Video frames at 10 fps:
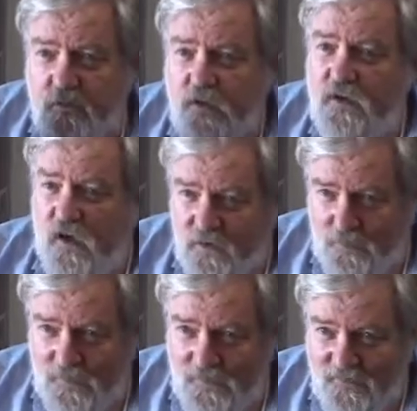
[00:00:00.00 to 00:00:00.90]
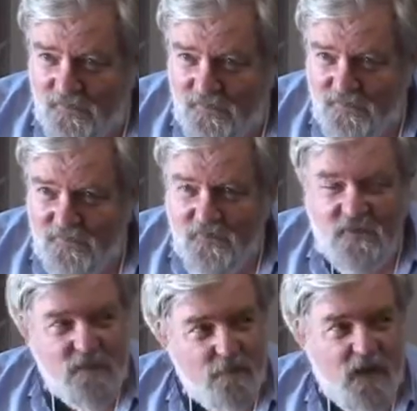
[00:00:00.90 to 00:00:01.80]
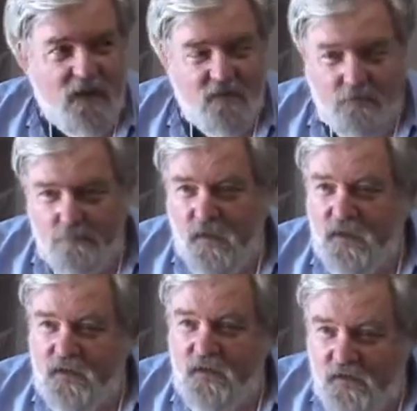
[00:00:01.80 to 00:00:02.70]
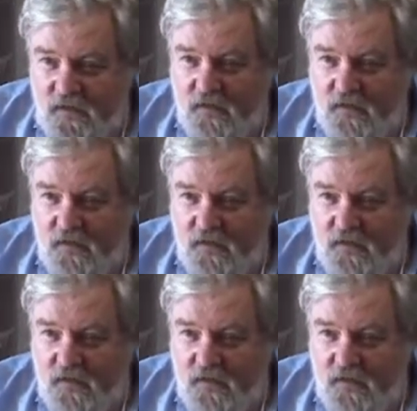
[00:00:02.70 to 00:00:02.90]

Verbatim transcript: their economy to make as many